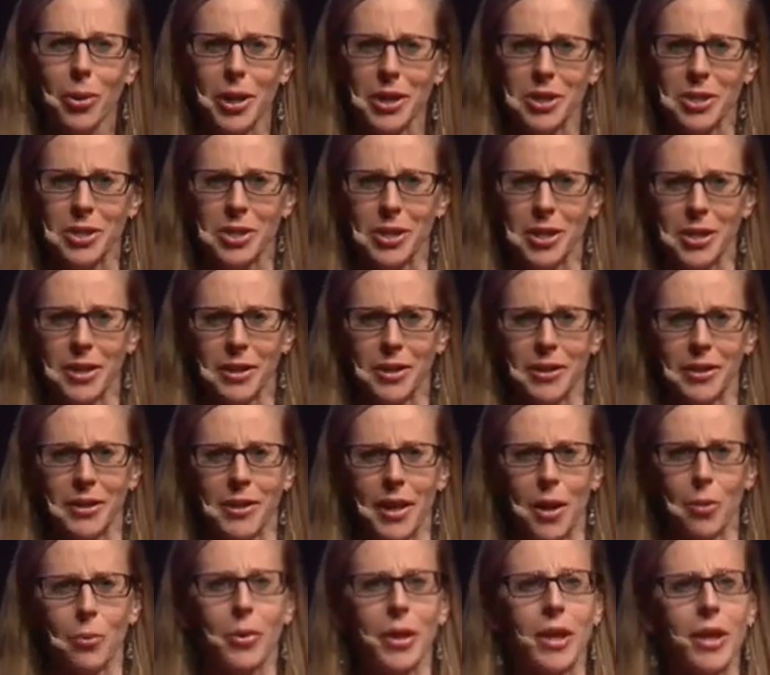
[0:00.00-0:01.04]
question
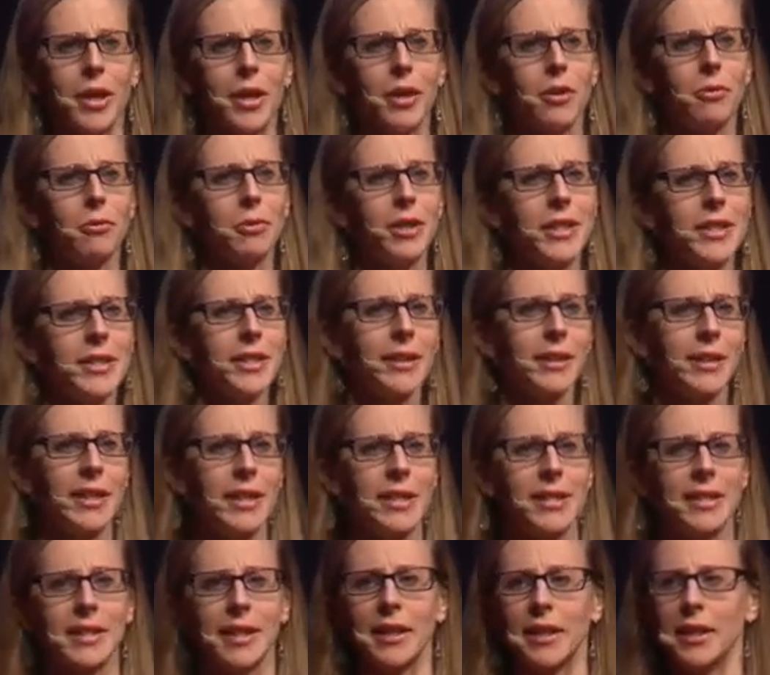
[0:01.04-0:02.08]
that we
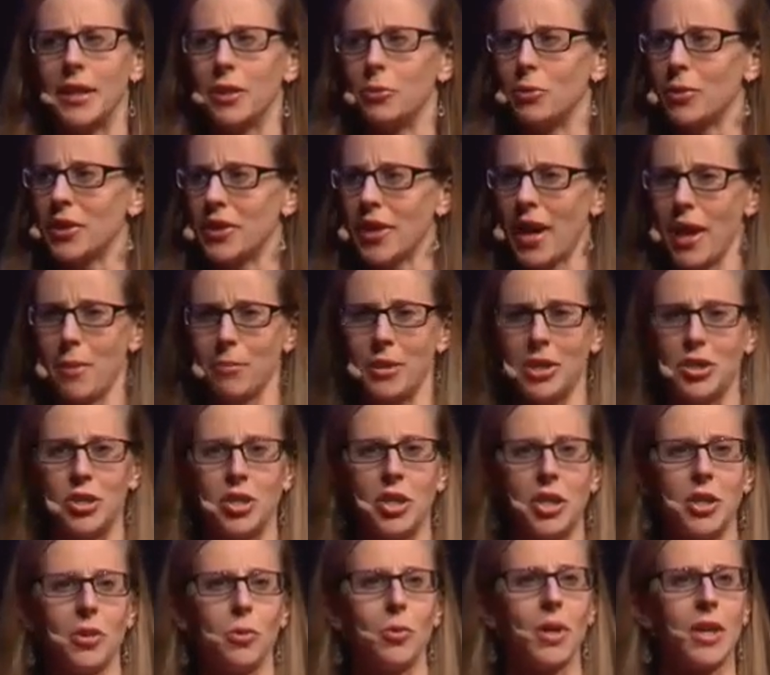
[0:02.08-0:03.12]
recently studied with
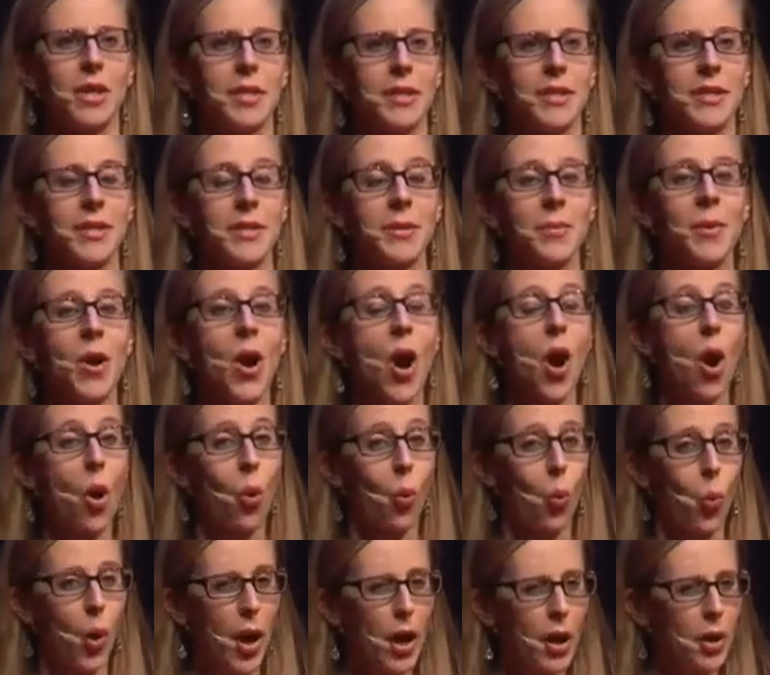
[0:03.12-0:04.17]
MEG was,
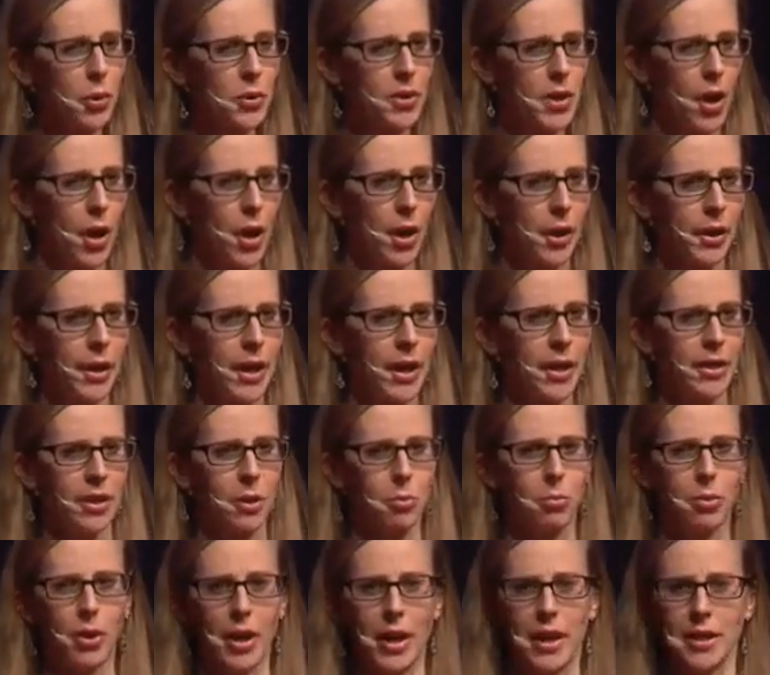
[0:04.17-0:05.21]
what goes on in
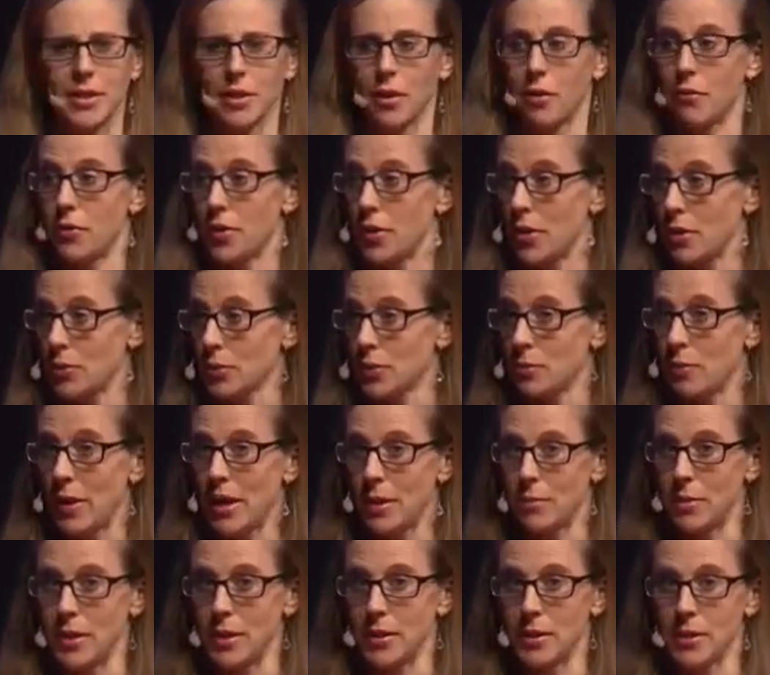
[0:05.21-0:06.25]
the brains of those
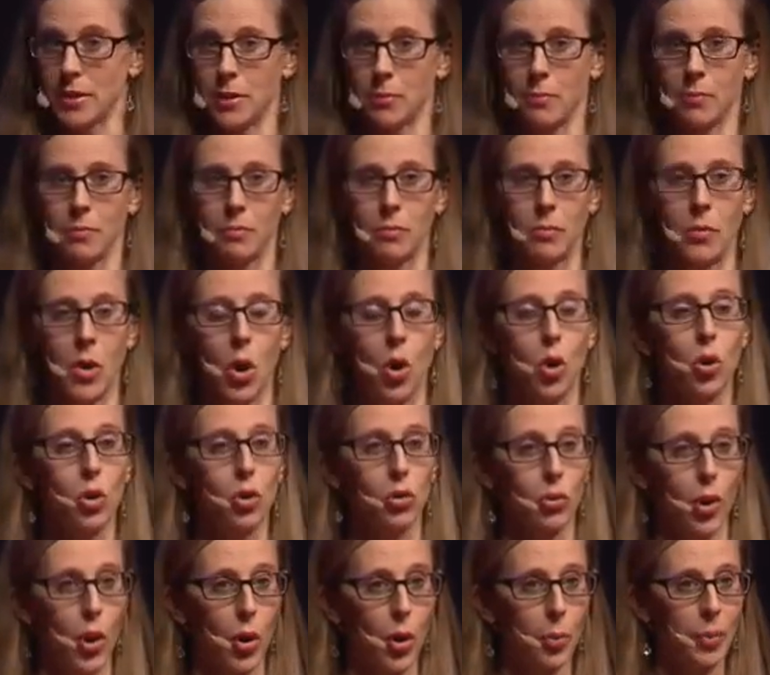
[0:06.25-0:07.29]
babies who
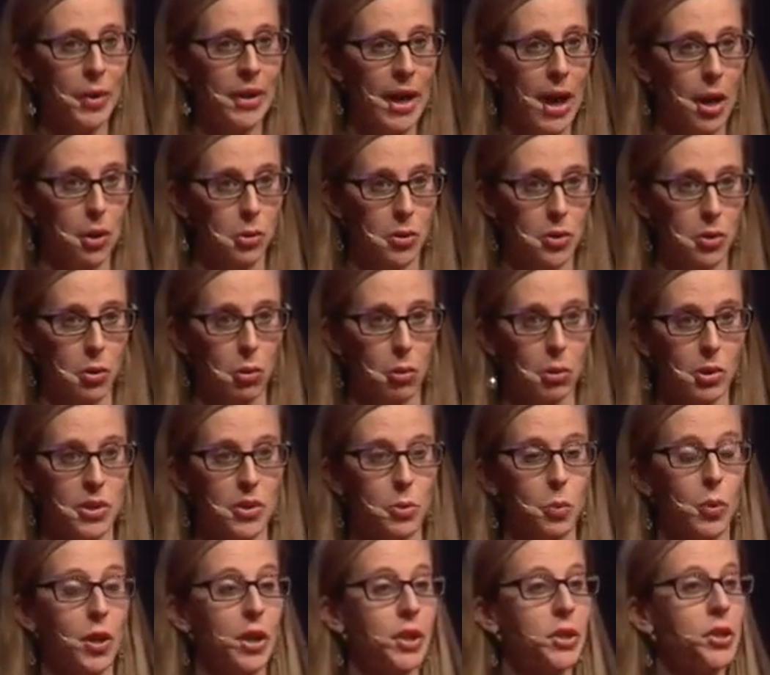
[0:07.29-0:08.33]
grow up in
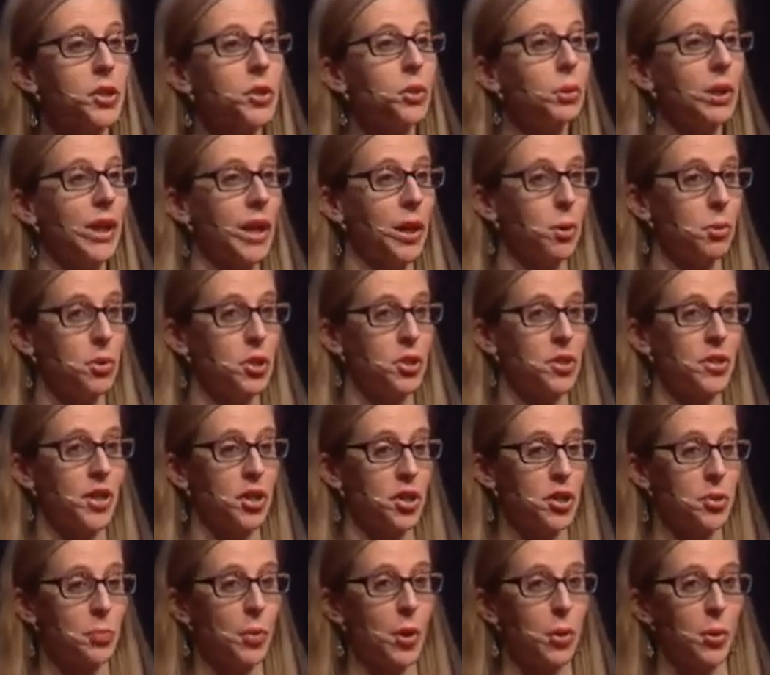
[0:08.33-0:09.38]
households where 2 languages
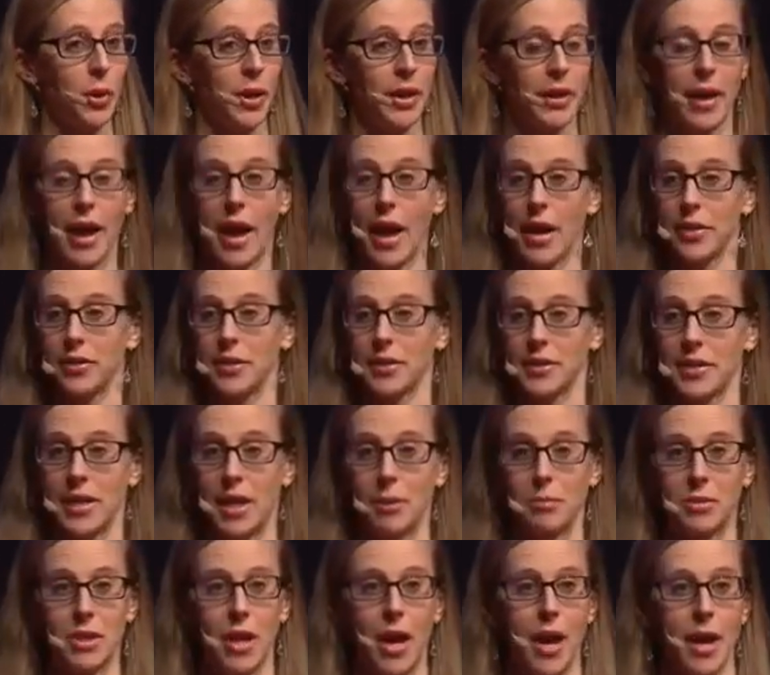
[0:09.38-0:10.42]
are spoken at the
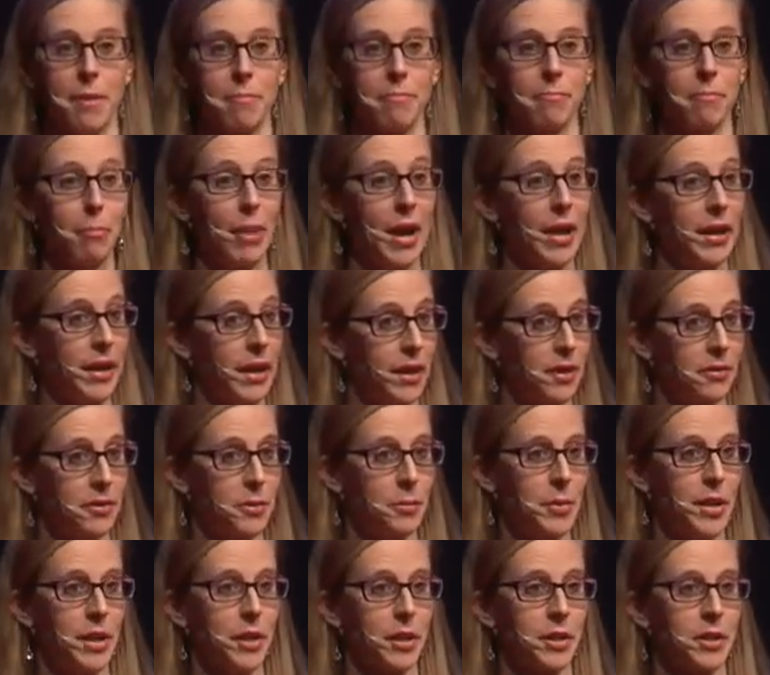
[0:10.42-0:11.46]
same time by native
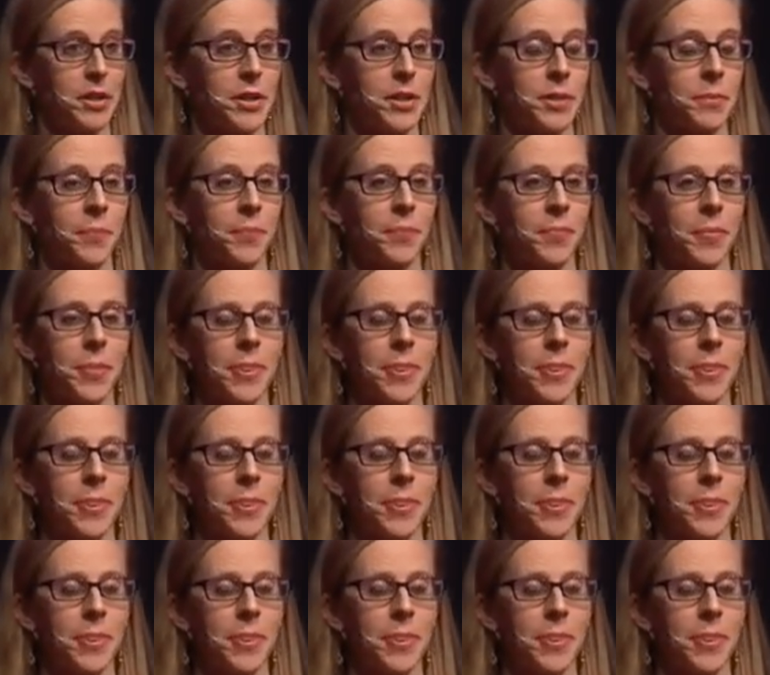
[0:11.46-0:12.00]
speakers?